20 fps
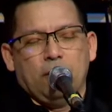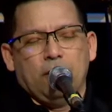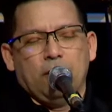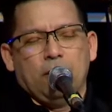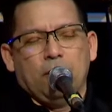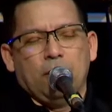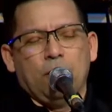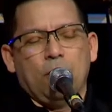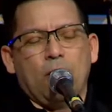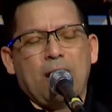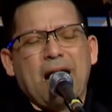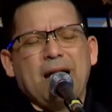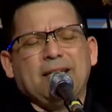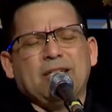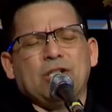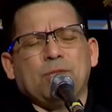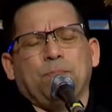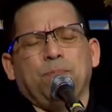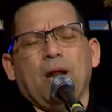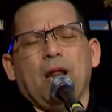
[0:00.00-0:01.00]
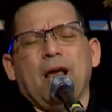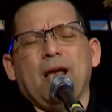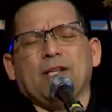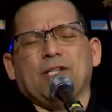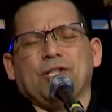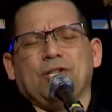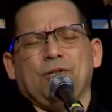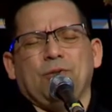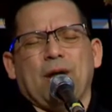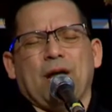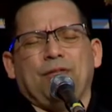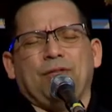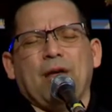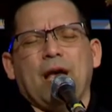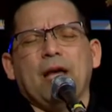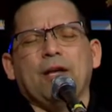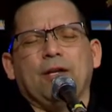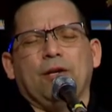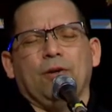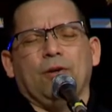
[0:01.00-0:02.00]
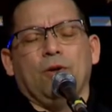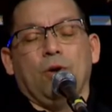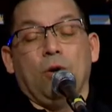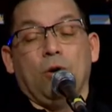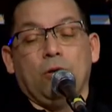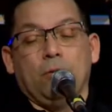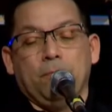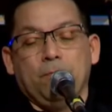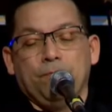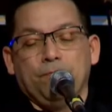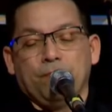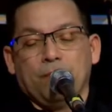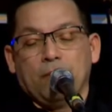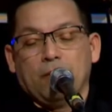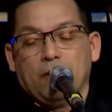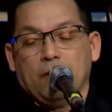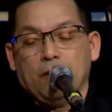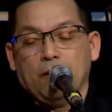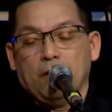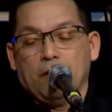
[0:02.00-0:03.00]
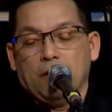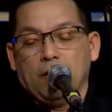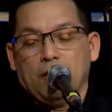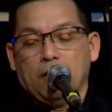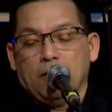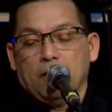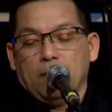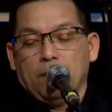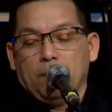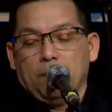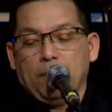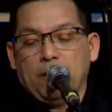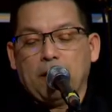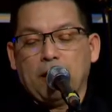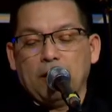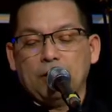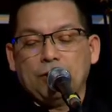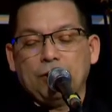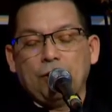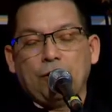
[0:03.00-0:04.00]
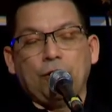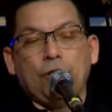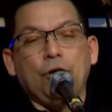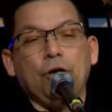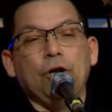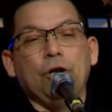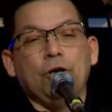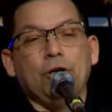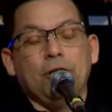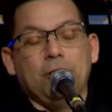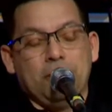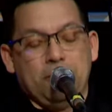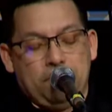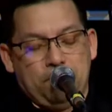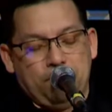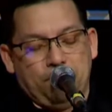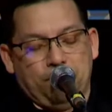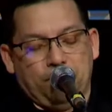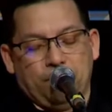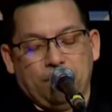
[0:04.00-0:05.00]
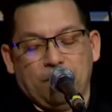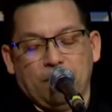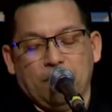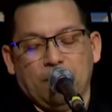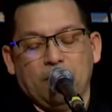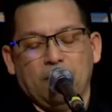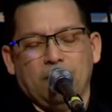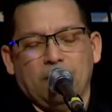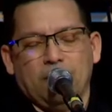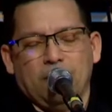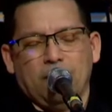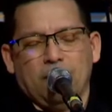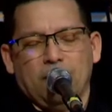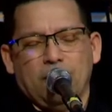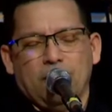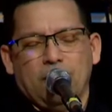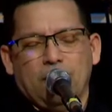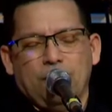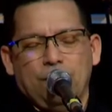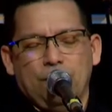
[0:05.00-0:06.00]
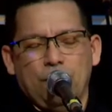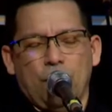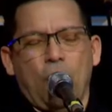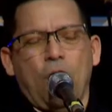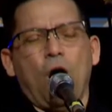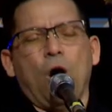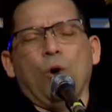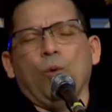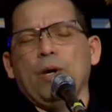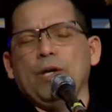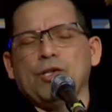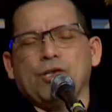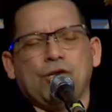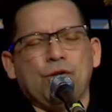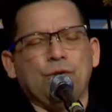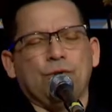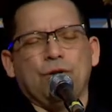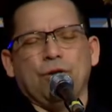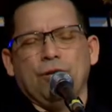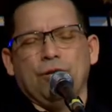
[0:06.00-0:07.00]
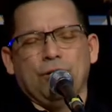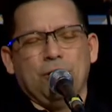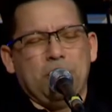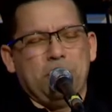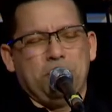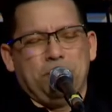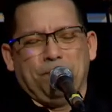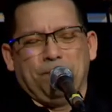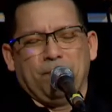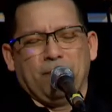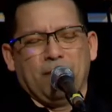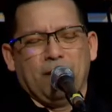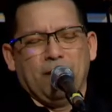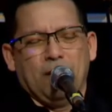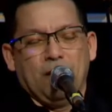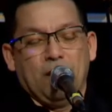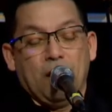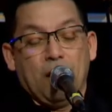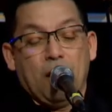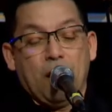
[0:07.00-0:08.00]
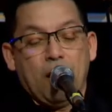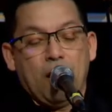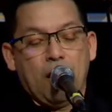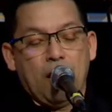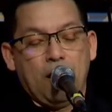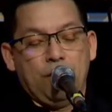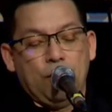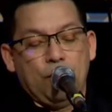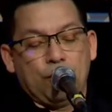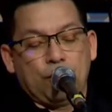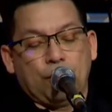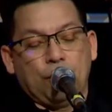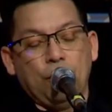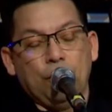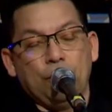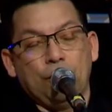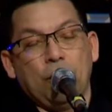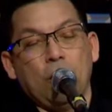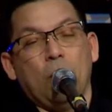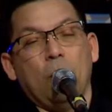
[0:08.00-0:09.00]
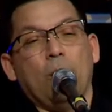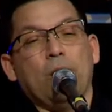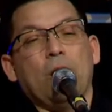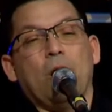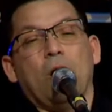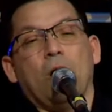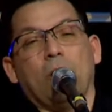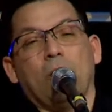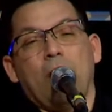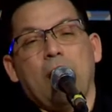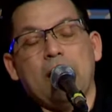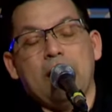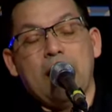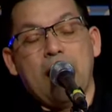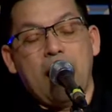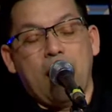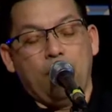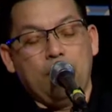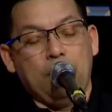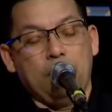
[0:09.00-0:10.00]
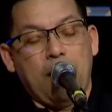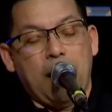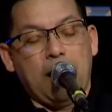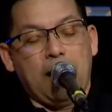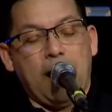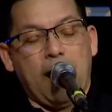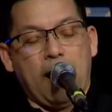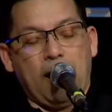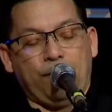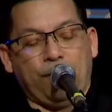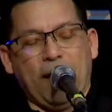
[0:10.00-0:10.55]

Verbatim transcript: Lord, I just bless you. I thank you, Lord, because you're good. You always do good. And there's good going on right now in my life.